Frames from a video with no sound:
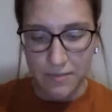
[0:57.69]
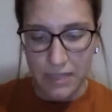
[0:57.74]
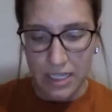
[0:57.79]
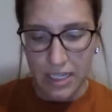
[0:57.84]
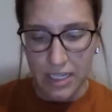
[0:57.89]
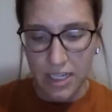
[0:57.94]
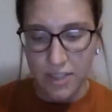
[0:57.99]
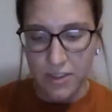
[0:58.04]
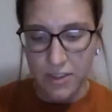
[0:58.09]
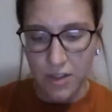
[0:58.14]
It
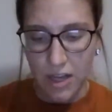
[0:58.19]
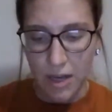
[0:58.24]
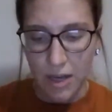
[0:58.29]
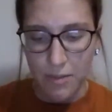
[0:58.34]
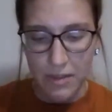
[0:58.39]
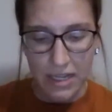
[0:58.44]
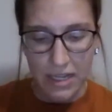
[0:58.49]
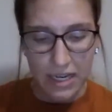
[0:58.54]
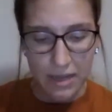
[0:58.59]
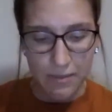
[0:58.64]
also
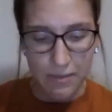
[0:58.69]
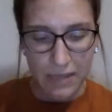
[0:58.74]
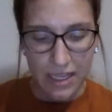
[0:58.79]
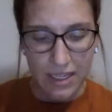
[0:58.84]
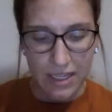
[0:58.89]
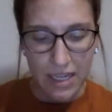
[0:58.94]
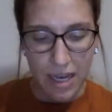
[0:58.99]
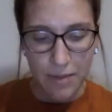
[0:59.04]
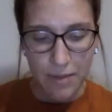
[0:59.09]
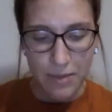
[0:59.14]
helped that I
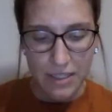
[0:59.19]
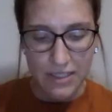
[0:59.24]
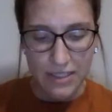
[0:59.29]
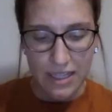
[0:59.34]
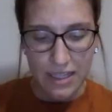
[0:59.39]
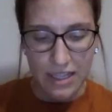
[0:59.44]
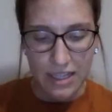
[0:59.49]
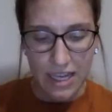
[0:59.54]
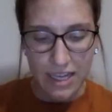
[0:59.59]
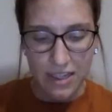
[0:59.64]
made copies
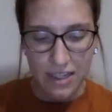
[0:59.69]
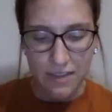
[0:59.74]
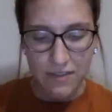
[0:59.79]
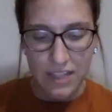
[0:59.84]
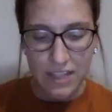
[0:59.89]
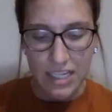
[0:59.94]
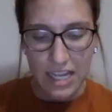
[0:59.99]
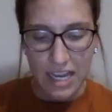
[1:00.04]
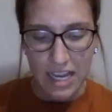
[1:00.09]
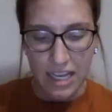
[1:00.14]
at the end of
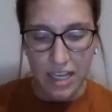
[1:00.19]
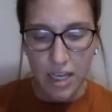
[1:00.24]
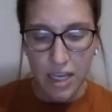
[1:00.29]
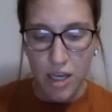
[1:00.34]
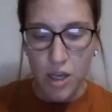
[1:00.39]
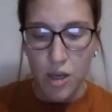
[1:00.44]
the day